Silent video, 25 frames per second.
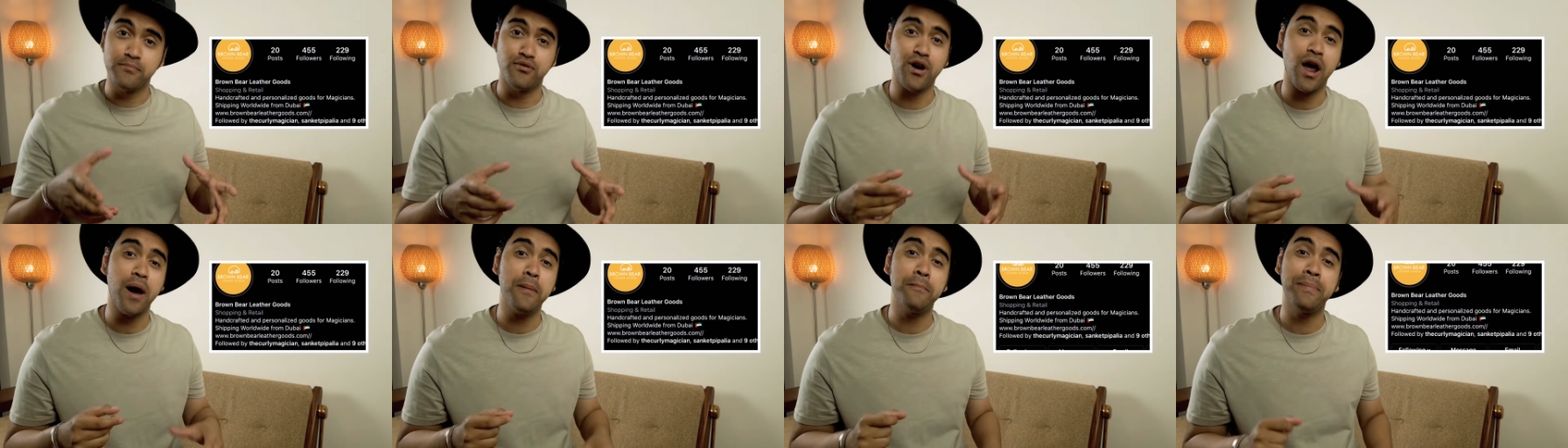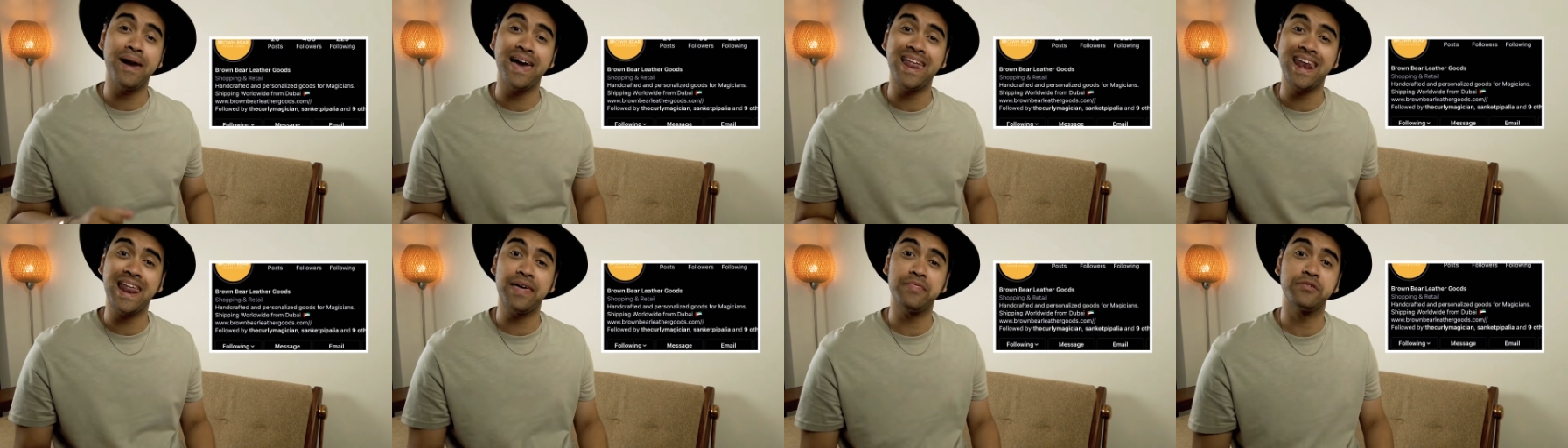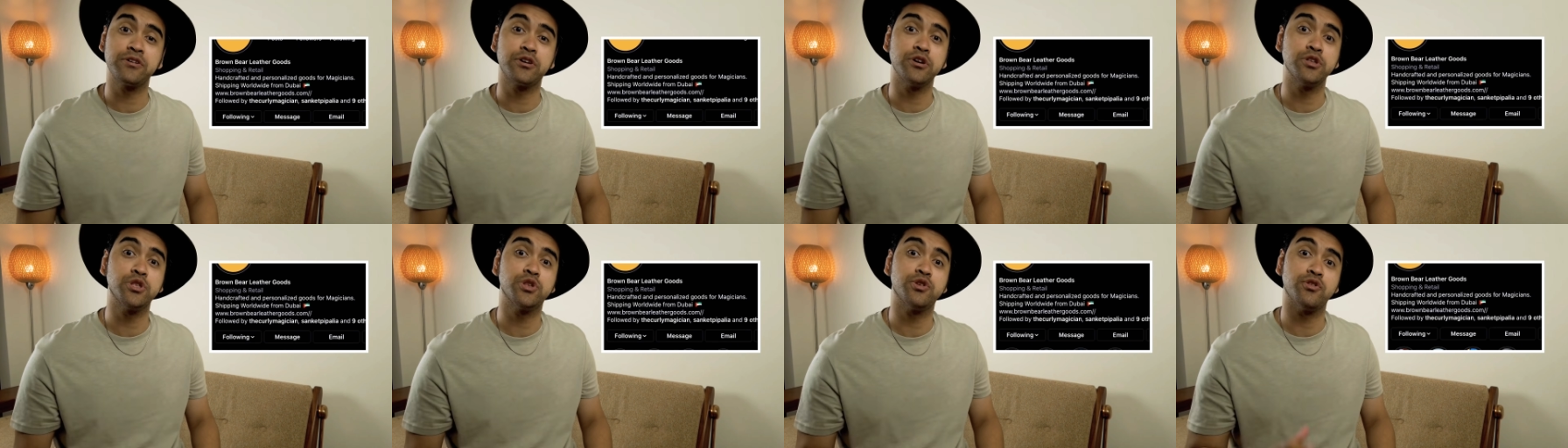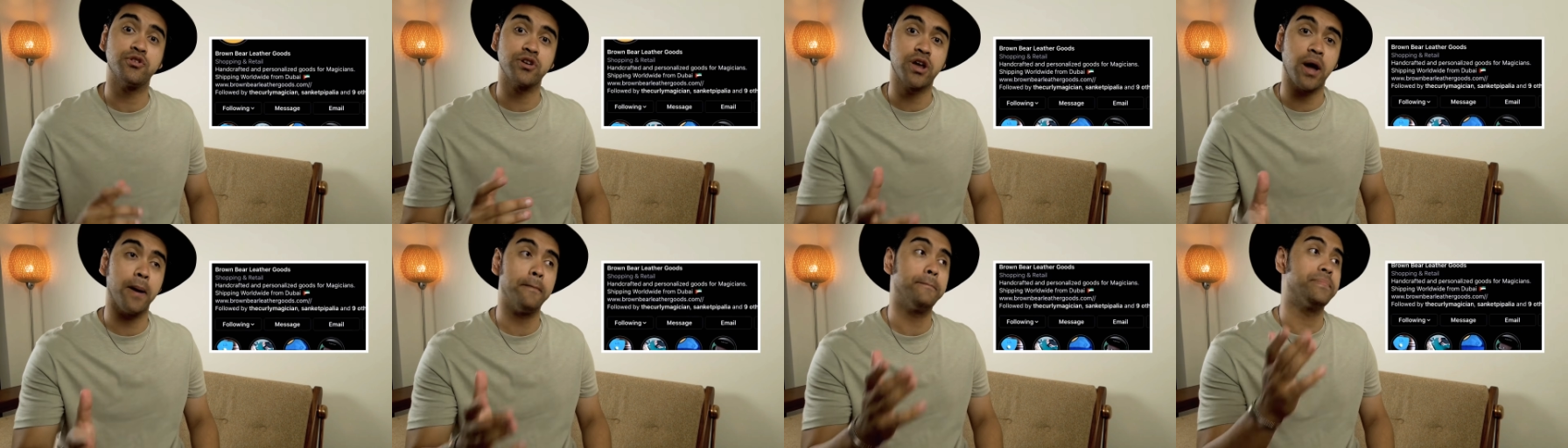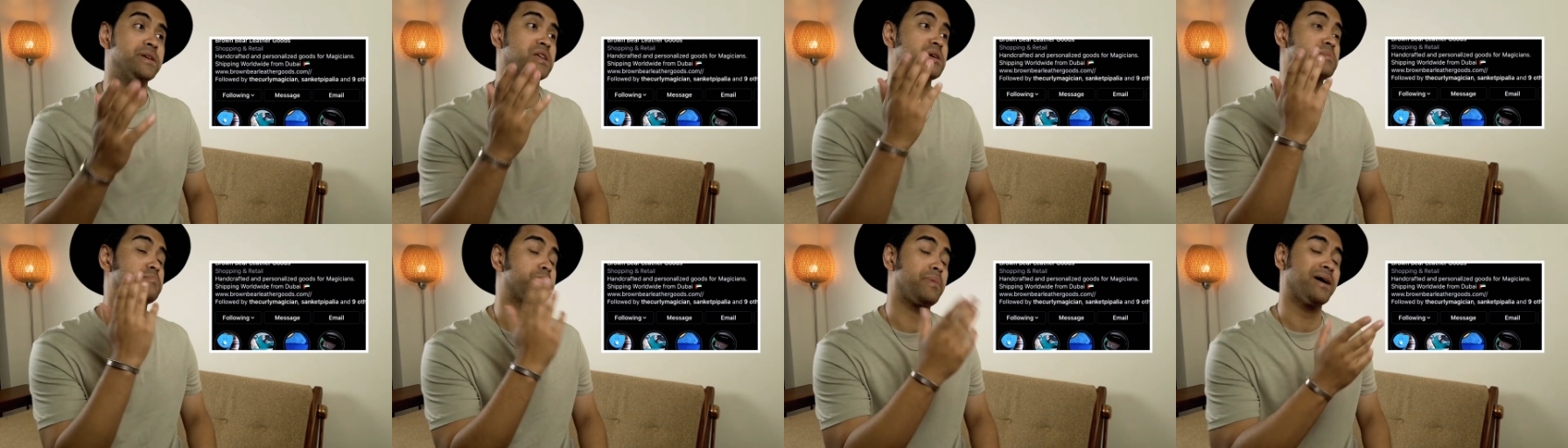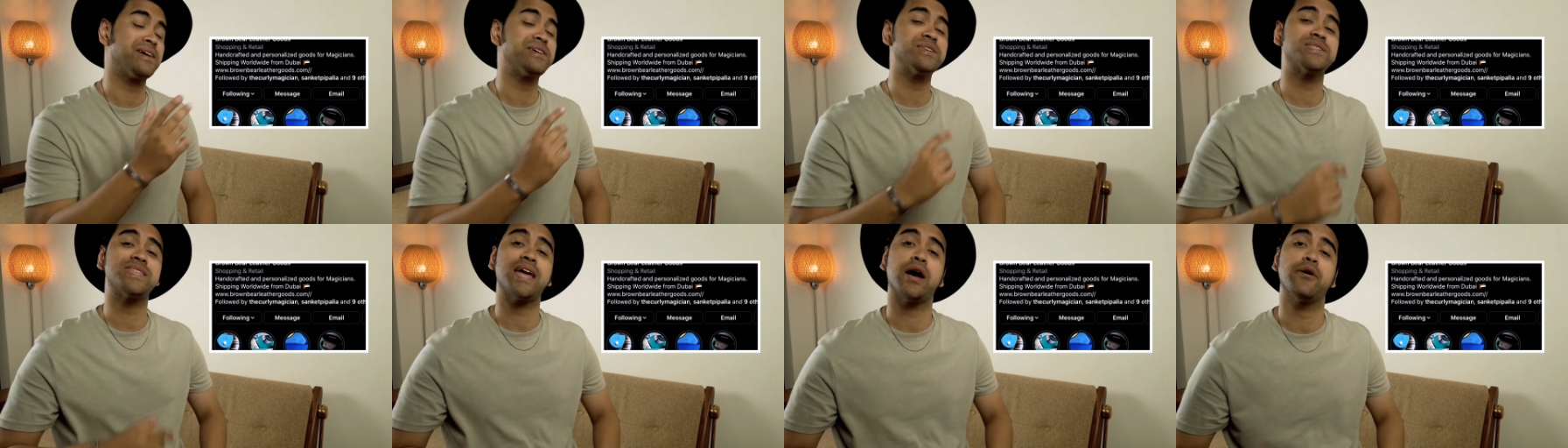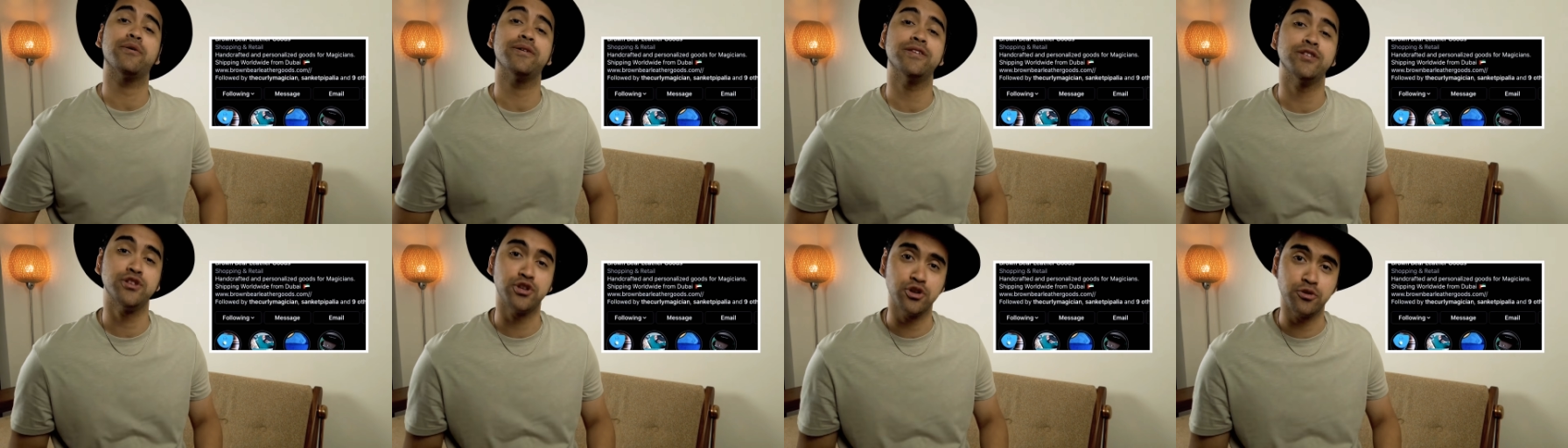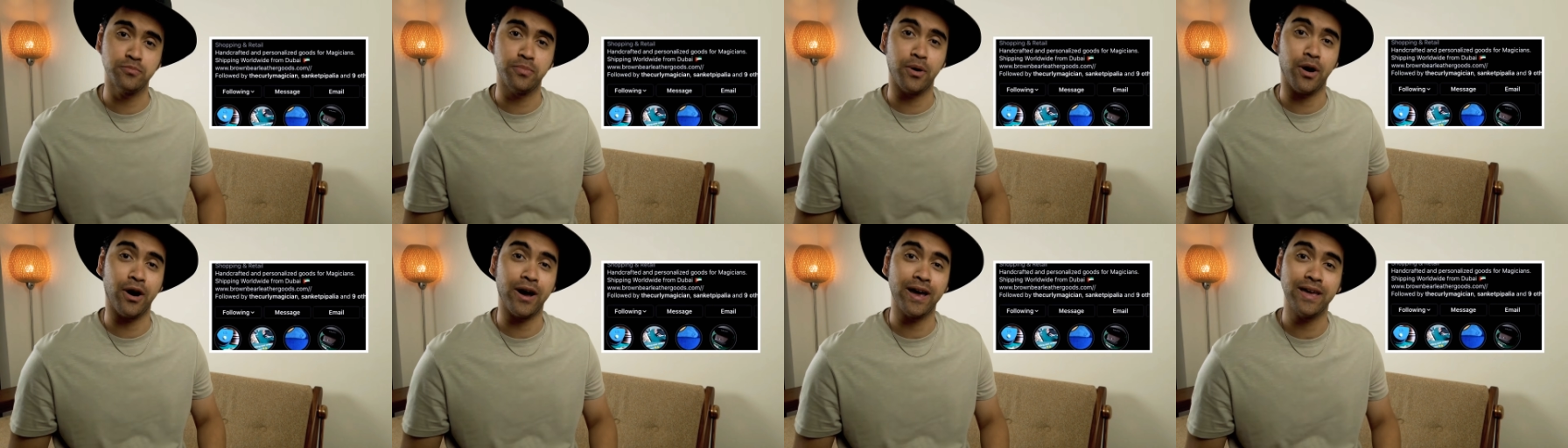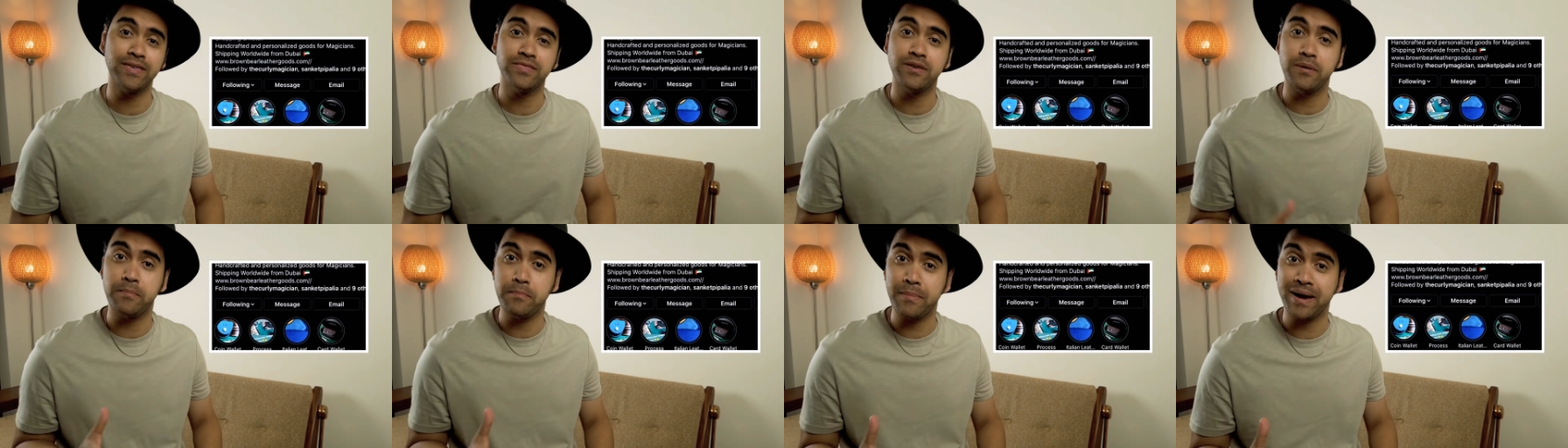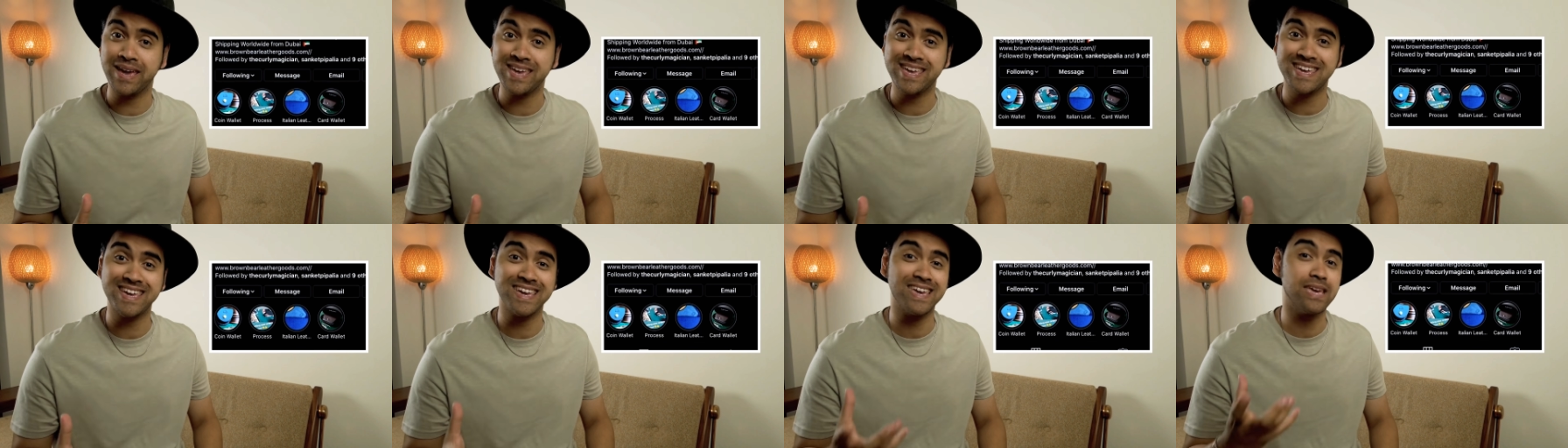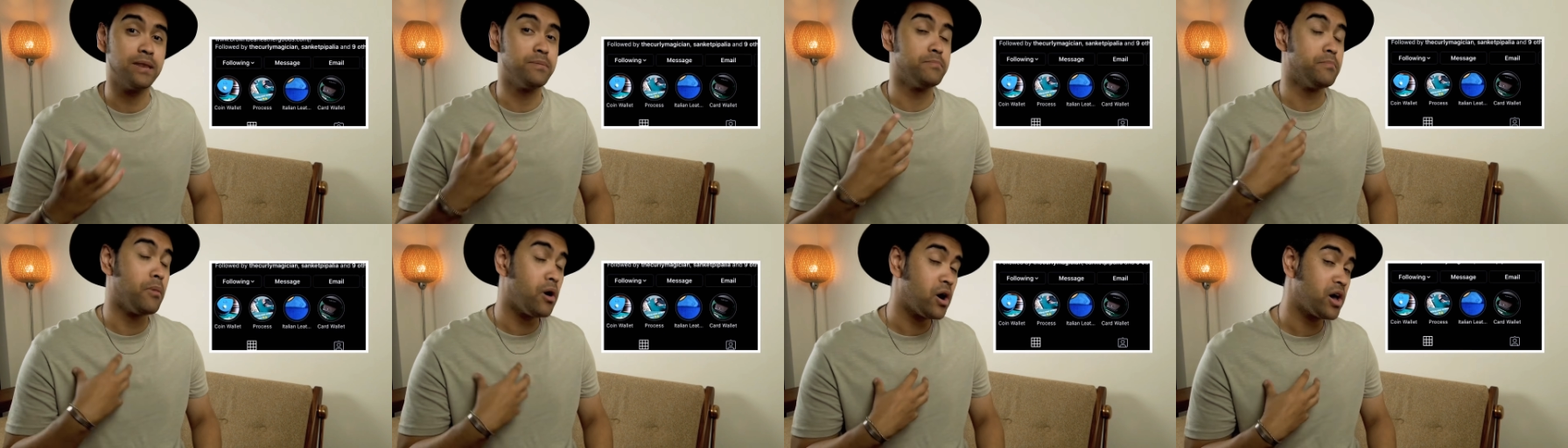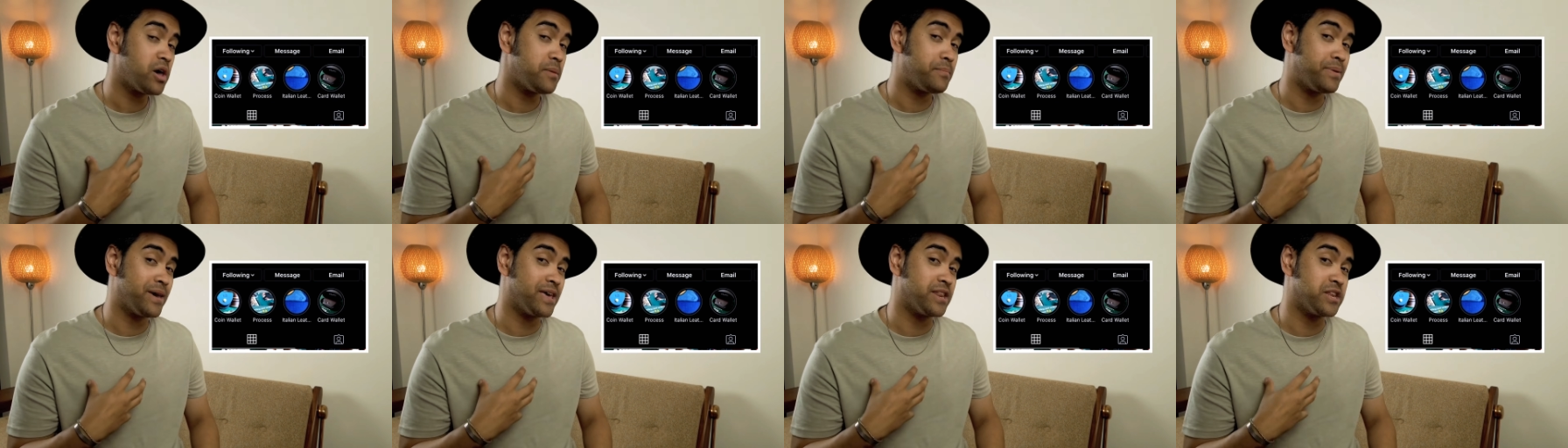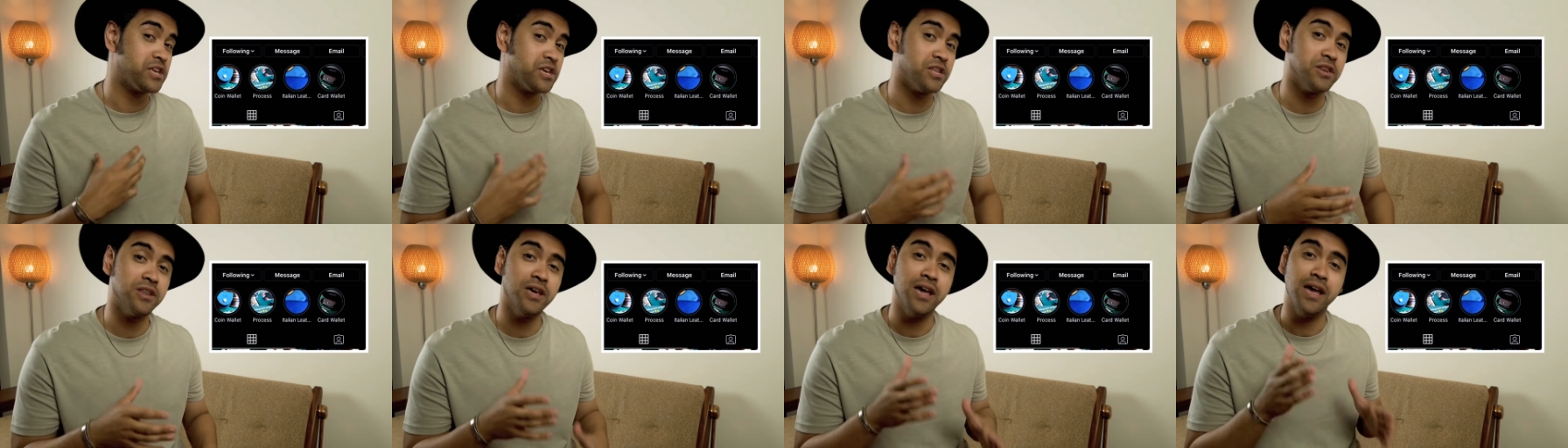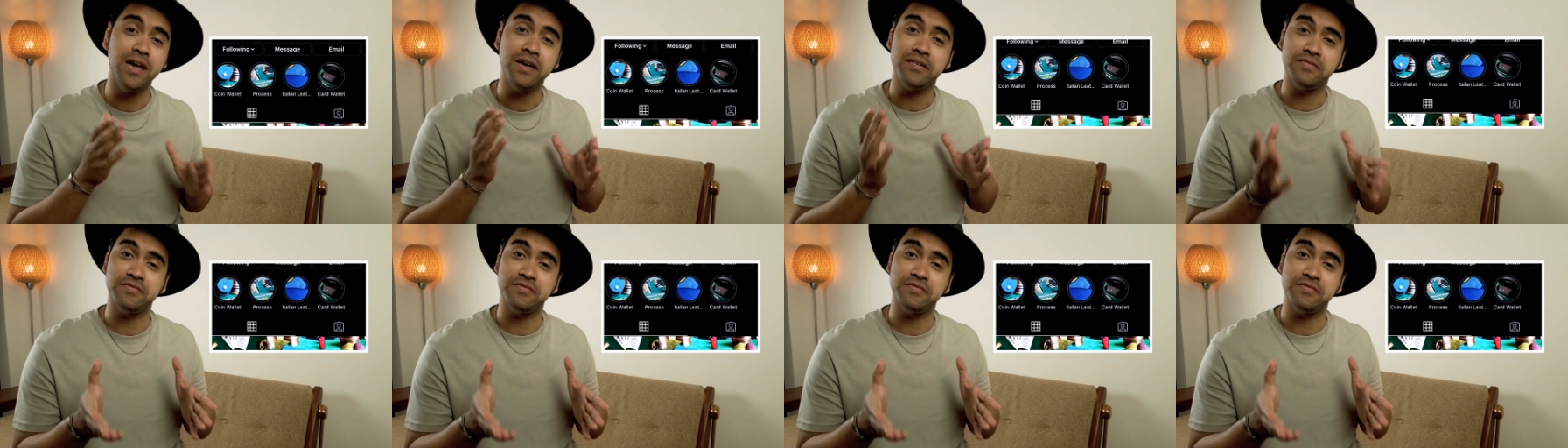Brown Bear Leather Goods are a company based out in Dubai that make, in my opinion,